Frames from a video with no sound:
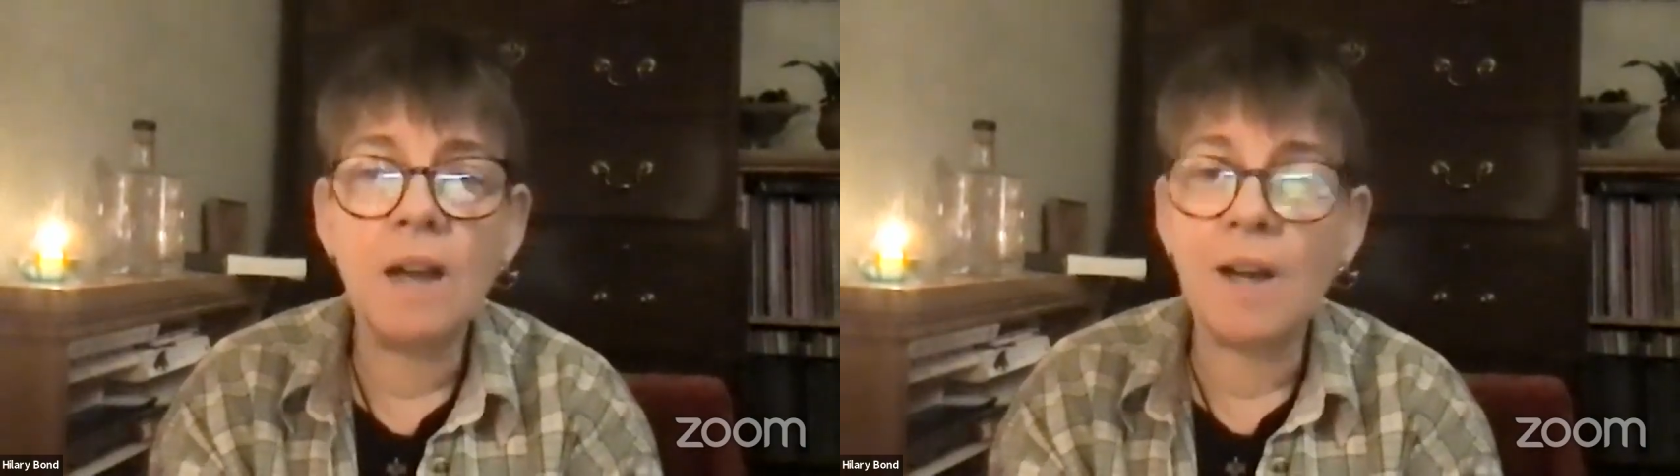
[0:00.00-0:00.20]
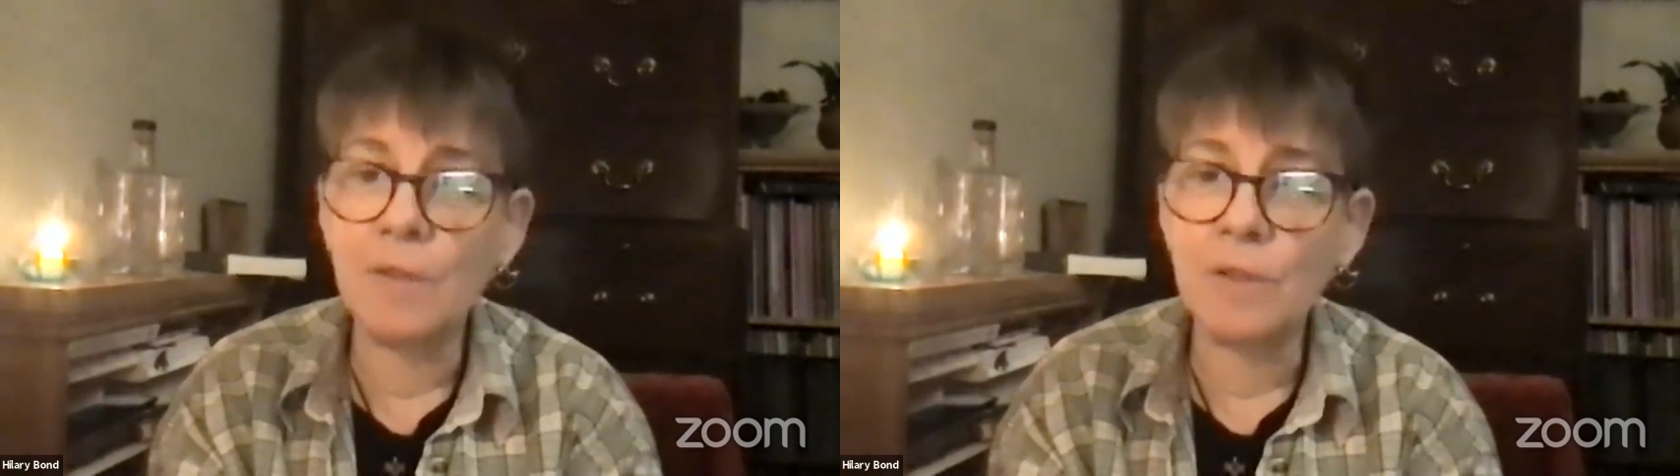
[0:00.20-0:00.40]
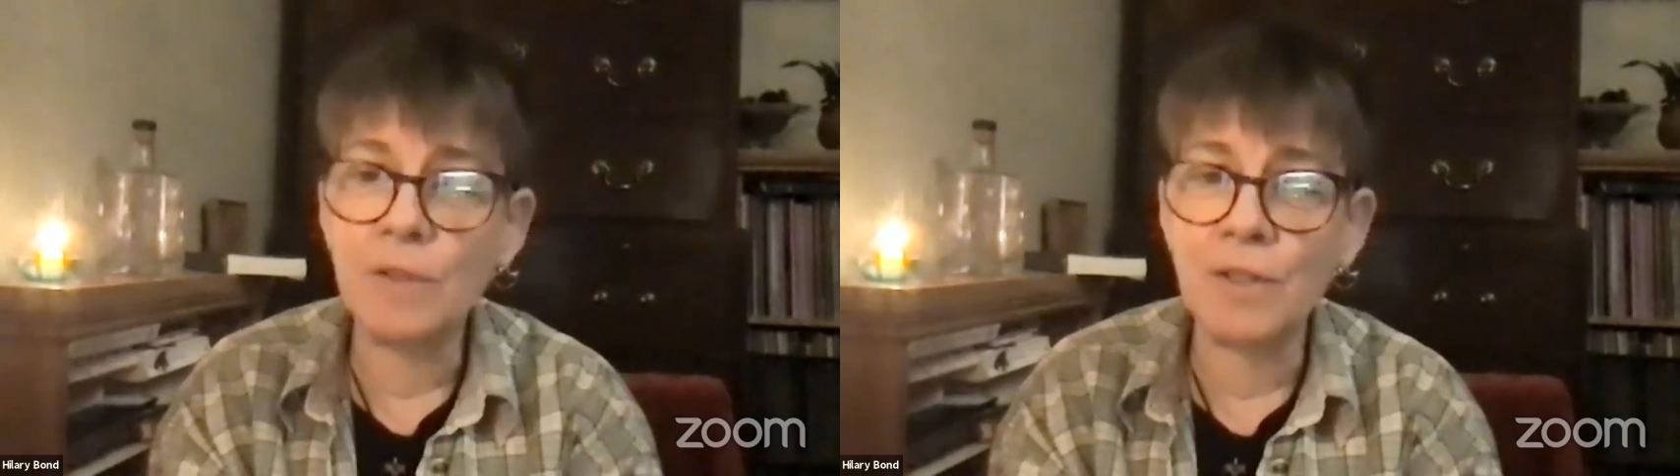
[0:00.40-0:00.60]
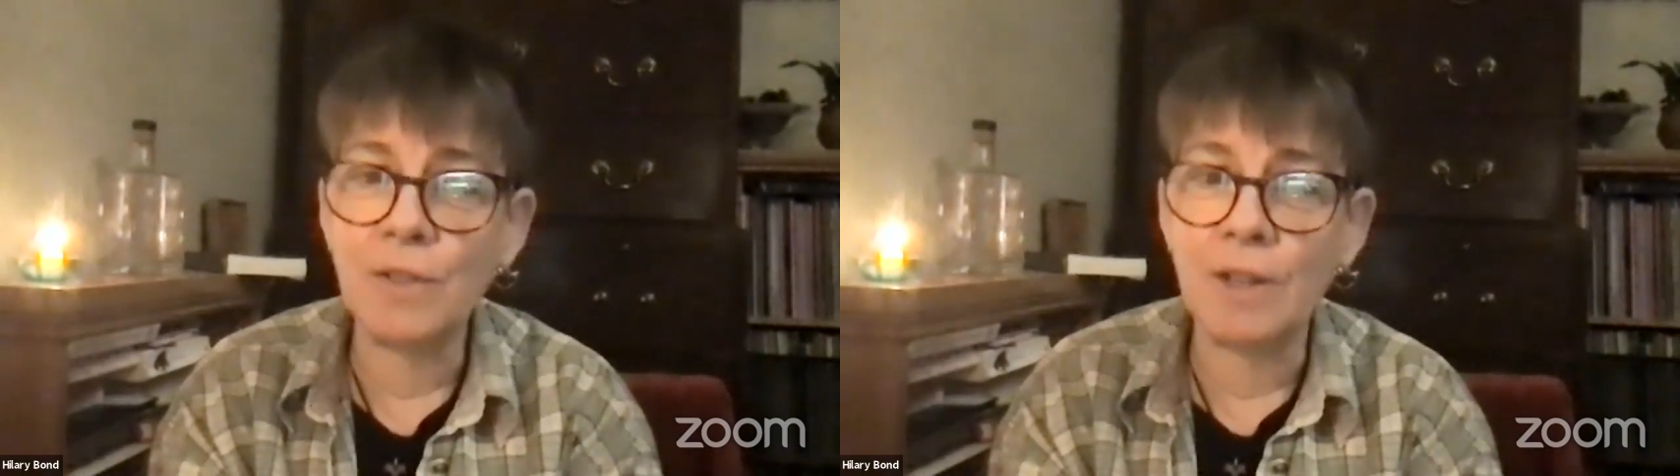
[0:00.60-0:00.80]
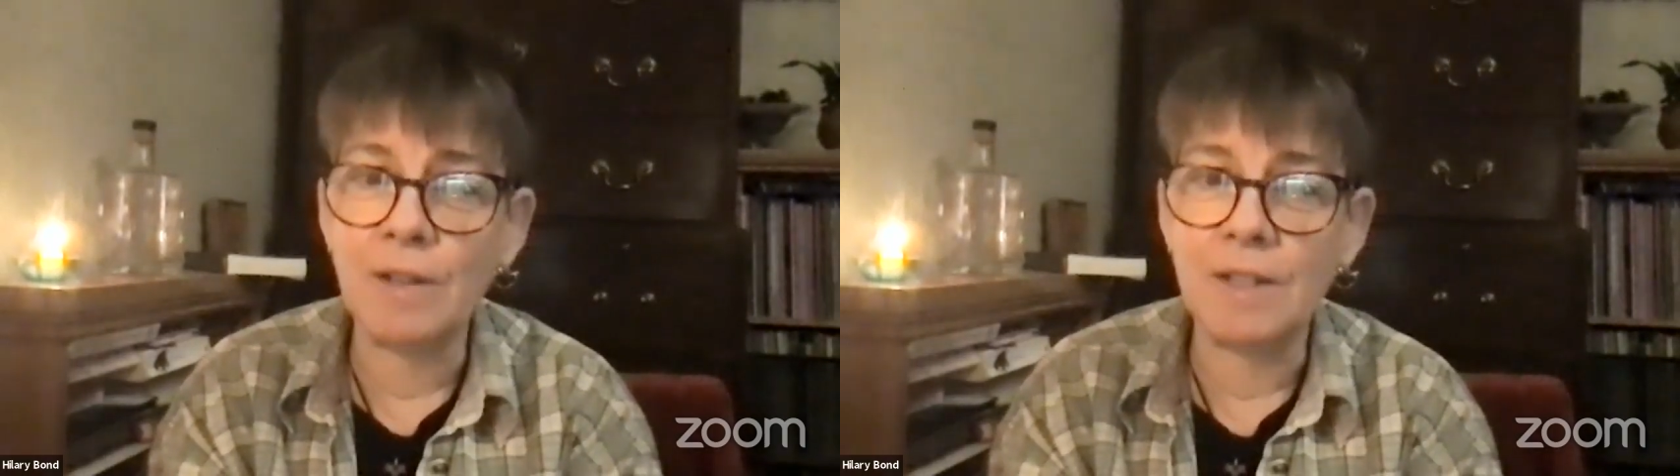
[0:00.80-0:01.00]
I've also
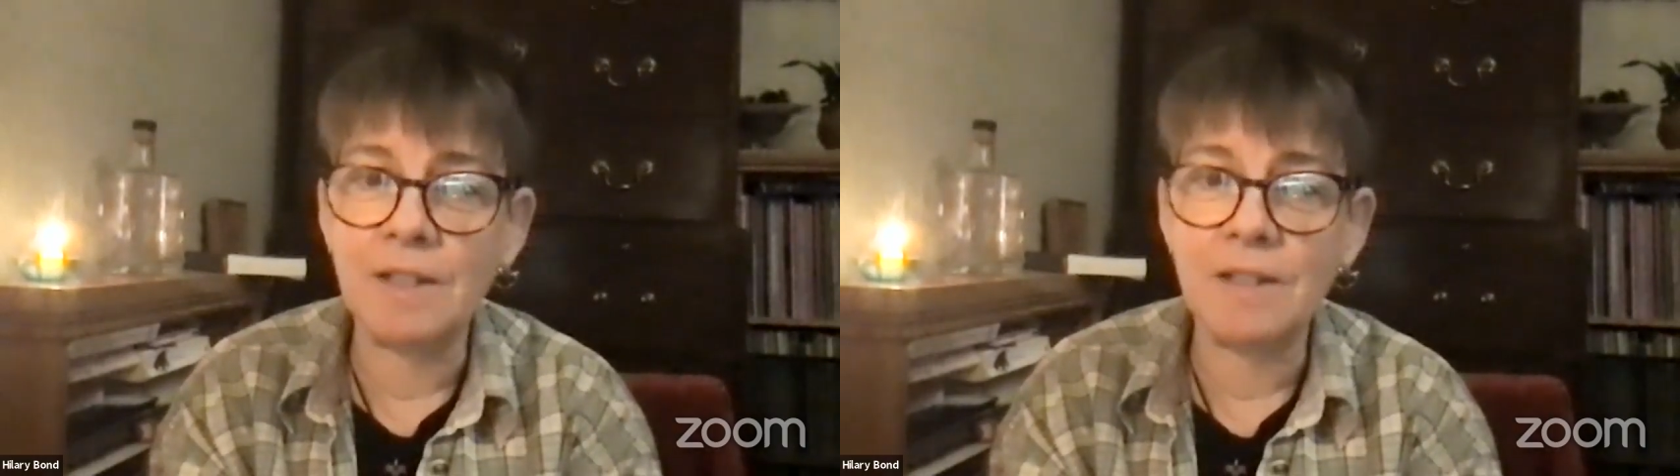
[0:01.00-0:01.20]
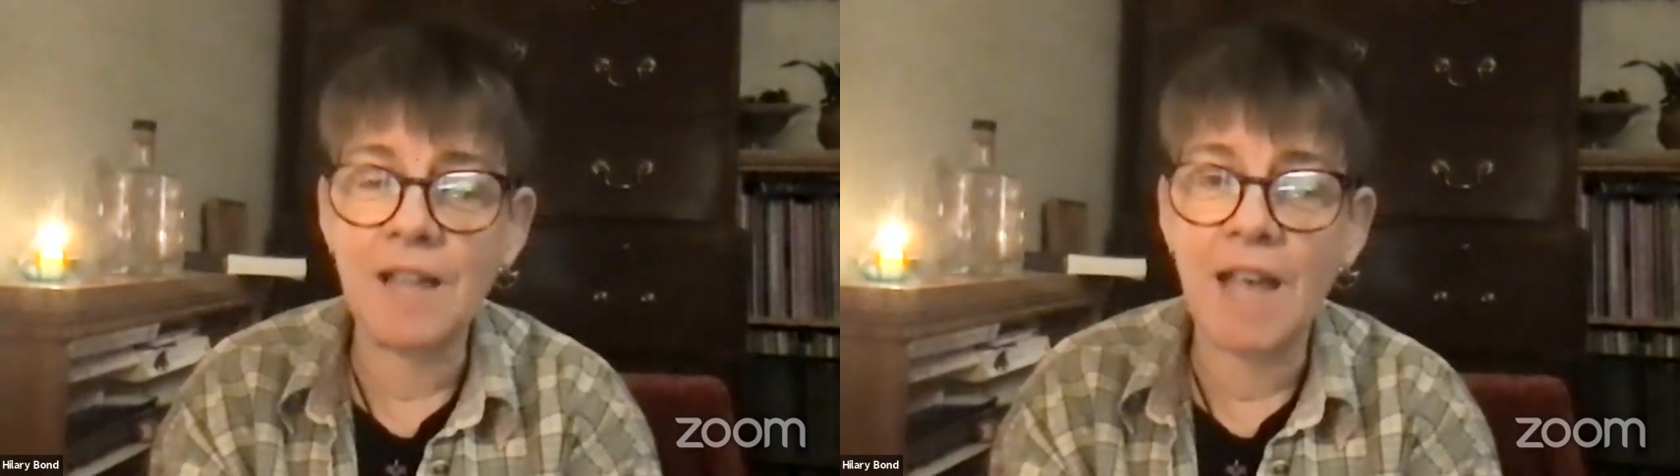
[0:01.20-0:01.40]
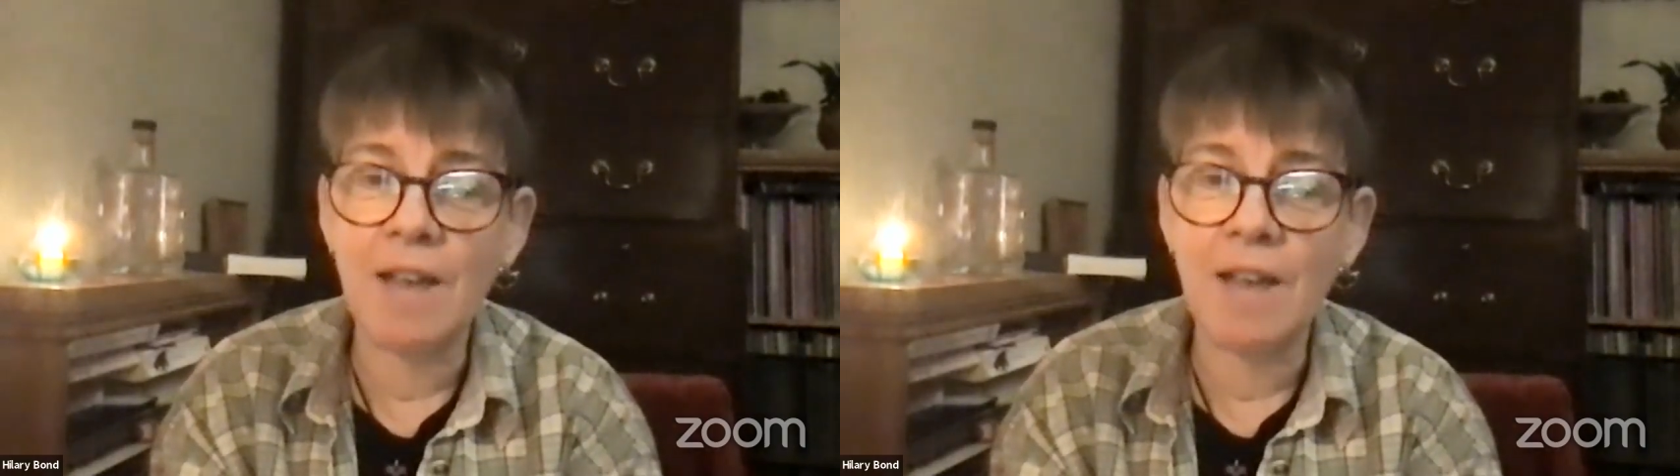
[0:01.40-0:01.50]
noticed that